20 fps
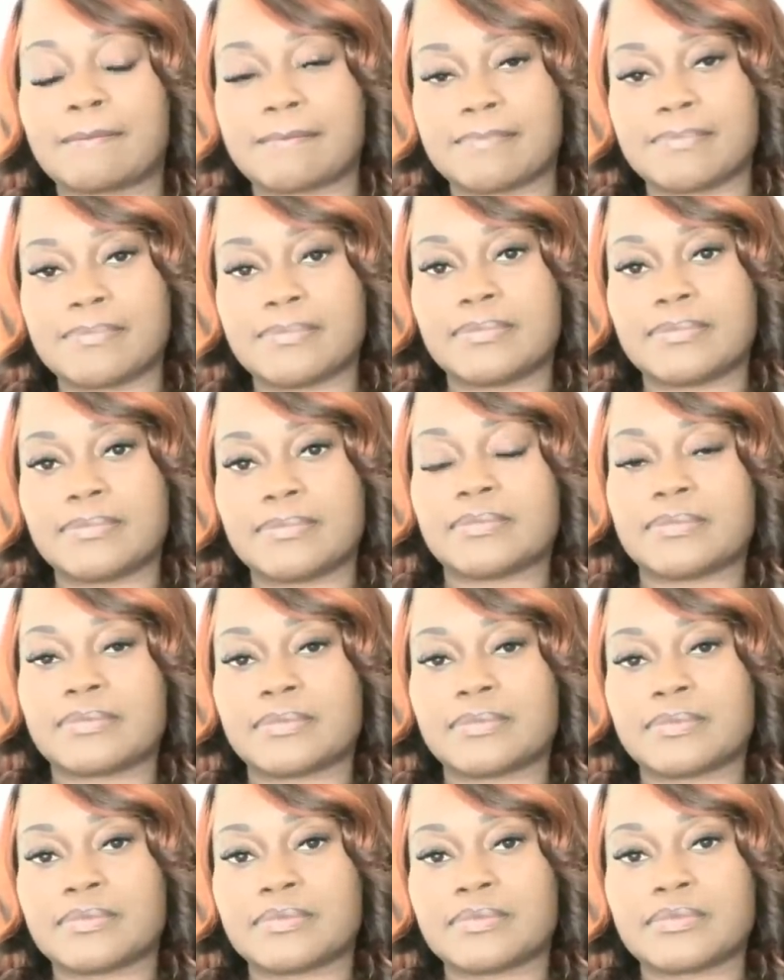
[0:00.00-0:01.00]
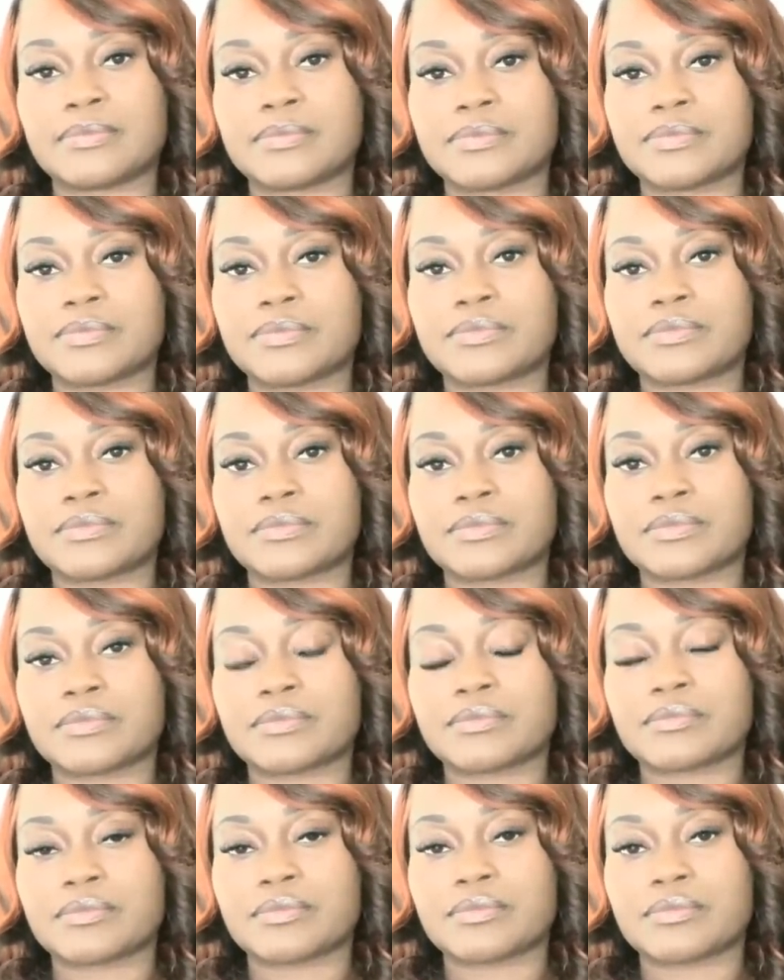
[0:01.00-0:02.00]

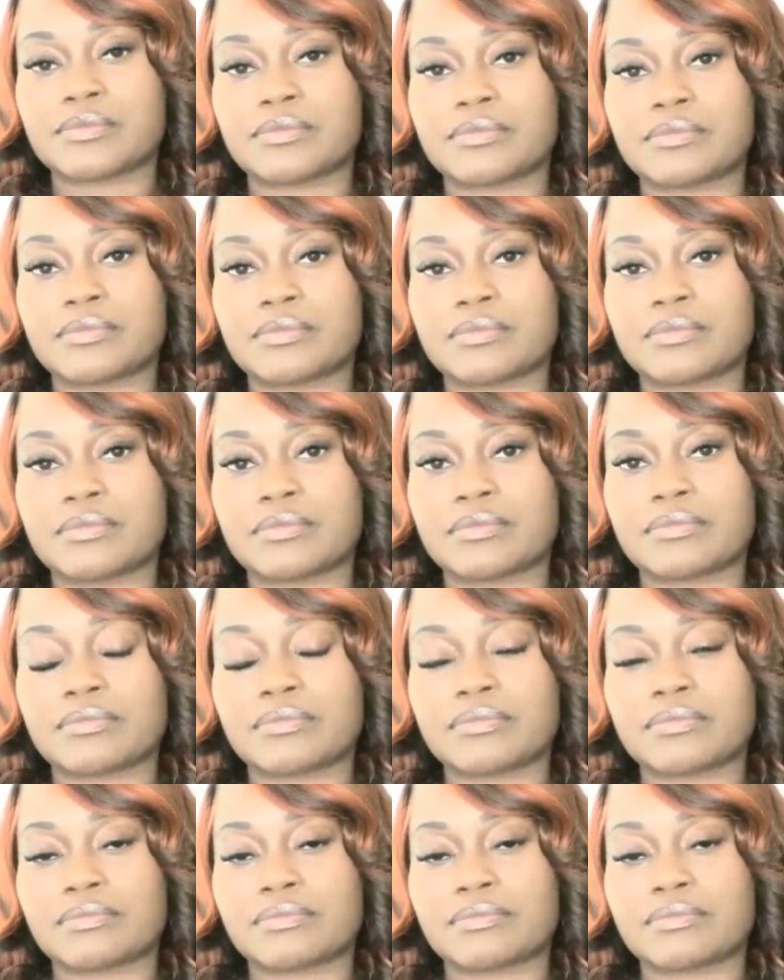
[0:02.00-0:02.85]
(no one is talking)